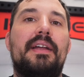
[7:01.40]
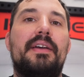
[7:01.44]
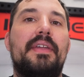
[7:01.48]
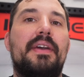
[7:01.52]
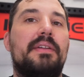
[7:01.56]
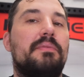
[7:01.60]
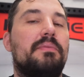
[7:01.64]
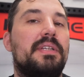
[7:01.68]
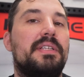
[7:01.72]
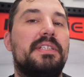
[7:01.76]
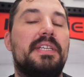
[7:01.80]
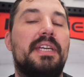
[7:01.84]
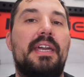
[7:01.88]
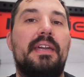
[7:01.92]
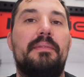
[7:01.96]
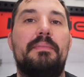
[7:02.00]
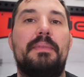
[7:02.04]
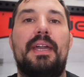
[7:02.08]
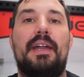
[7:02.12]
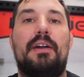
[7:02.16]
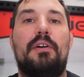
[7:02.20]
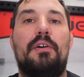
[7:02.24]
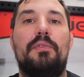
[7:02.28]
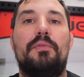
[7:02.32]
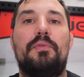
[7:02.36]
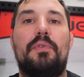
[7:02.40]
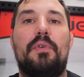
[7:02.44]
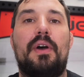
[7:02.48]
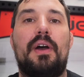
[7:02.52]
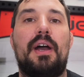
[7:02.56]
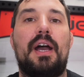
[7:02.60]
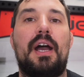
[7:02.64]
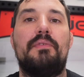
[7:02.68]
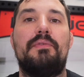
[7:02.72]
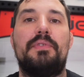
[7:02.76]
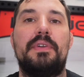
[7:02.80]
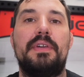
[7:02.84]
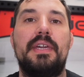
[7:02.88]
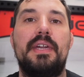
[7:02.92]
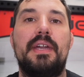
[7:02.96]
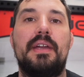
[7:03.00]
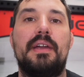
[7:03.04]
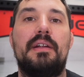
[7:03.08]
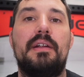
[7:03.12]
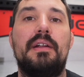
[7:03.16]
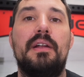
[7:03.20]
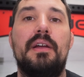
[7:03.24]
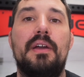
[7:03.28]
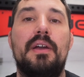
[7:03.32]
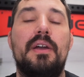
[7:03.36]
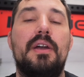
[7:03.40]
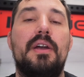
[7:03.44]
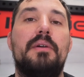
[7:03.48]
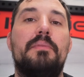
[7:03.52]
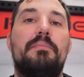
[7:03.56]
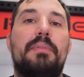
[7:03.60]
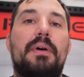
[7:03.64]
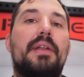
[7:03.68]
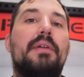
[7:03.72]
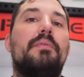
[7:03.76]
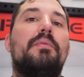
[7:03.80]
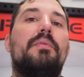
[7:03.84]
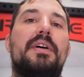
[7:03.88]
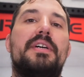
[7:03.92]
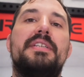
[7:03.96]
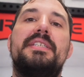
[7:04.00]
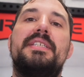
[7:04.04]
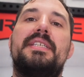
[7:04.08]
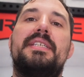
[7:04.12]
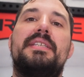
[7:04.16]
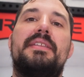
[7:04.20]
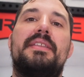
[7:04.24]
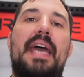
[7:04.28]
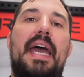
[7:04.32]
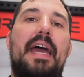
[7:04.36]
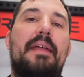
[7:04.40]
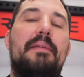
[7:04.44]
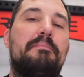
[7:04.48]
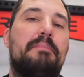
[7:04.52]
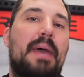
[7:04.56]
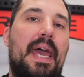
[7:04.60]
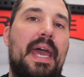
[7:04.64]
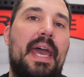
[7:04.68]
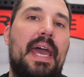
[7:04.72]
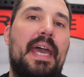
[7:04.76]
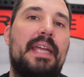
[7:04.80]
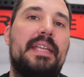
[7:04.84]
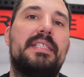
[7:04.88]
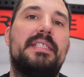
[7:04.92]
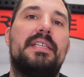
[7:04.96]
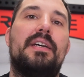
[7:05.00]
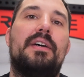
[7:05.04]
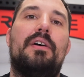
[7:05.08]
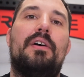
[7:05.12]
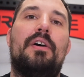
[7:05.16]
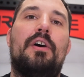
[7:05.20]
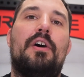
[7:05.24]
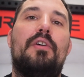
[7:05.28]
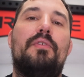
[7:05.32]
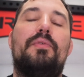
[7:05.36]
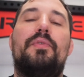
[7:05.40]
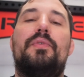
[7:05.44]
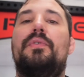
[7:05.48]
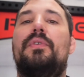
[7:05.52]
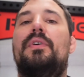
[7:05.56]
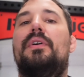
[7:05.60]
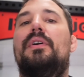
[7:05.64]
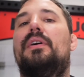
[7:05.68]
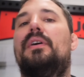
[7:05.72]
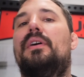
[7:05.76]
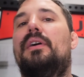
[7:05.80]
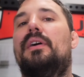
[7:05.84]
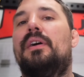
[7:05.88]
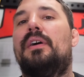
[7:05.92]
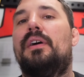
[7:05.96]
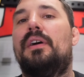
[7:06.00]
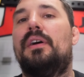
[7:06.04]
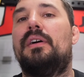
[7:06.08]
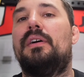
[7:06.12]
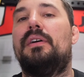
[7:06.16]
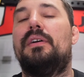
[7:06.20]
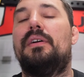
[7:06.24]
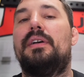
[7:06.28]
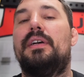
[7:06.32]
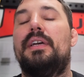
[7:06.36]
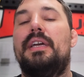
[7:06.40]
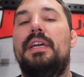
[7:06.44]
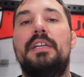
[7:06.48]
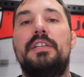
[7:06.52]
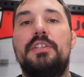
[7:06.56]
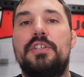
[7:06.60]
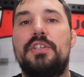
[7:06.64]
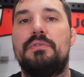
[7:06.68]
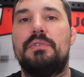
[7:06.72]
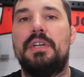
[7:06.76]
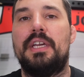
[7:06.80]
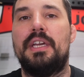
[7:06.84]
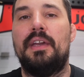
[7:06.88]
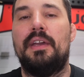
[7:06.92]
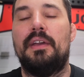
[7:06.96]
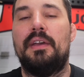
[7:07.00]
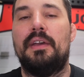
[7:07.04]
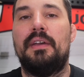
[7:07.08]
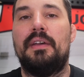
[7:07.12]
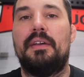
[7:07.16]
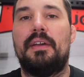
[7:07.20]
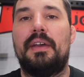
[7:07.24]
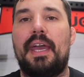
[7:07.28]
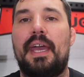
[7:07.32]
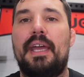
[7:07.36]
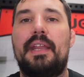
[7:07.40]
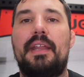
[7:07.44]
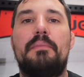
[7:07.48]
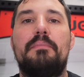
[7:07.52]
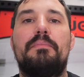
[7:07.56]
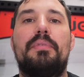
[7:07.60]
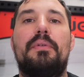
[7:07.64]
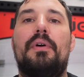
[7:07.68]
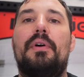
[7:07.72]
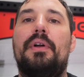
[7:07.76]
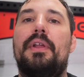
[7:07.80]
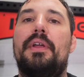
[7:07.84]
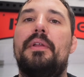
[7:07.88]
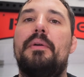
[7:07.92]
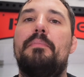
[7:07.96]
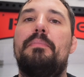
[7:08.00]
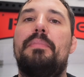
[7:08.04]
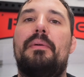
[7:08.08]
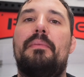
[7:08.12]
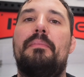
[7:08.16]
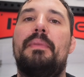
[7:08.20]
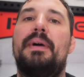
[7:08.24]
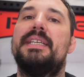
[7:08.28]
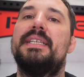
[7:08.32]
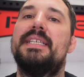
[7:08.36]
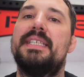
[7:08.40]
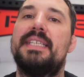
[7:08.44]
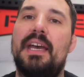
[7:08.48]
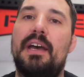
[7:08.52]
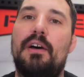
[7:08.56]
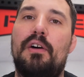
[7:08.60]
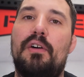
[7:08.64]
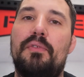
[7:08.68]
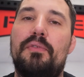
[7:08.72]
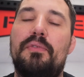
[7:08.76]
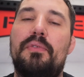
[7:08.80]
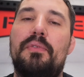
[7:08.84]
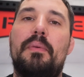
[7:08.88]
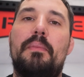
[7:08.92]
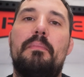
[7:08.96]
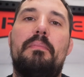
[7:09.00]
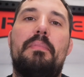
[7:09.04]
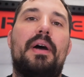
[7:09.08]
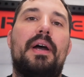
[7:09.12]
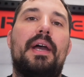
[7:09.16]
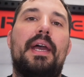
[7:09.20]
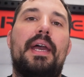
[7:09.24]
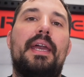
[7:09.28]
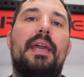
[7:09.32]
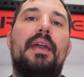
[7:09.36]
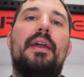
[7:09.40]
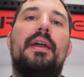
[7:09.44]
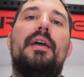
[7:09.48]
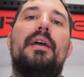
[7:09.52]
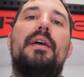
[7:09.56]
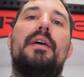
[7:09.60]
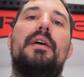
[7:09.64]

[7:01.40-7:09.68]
that will take me out for half a year, but it was that bad of injury, and I brought it upon myself by